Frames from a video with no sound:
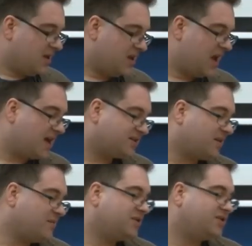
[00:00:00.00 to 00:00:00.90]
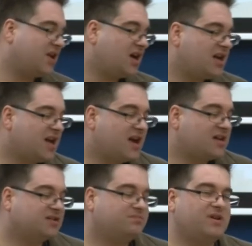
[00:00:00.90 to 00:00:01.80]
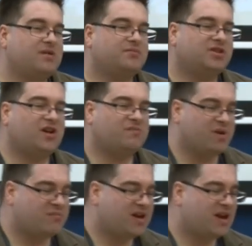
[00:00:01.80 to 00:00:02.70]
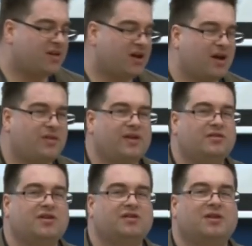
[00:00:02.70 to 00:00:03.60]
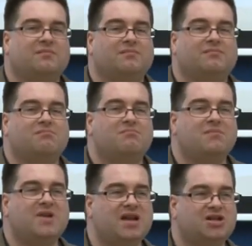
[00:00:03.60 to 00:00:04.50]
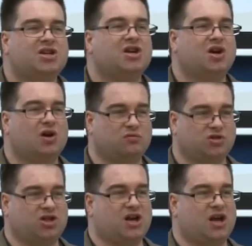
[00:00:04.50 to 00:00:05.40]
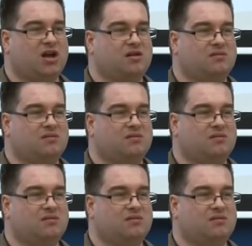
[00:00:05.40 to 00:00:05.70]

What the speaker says: Yes, I mean, certainly it's been observed by many, I think, that media culture